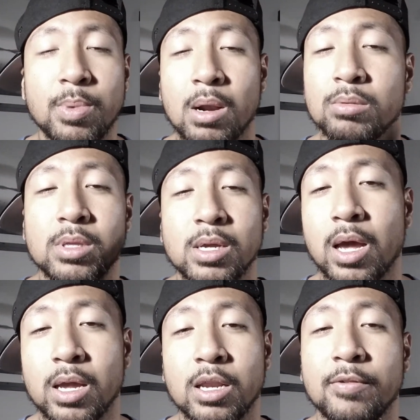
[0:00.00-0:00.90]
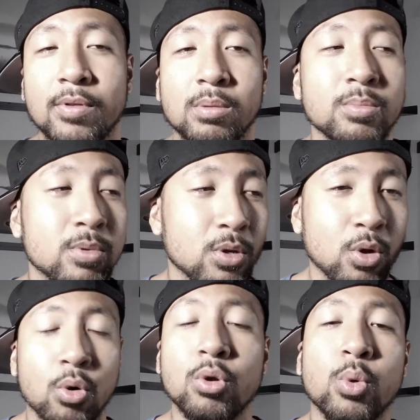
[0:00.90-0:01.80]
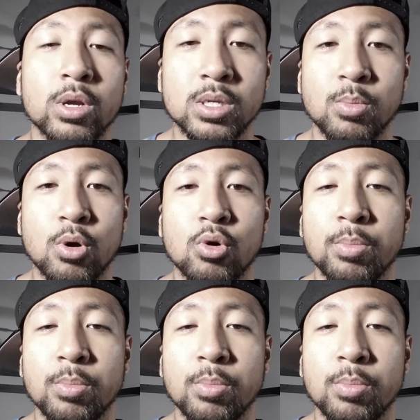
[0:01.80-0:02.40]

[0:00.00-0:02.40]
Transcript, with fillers: I don't think I can even go to work tomorrow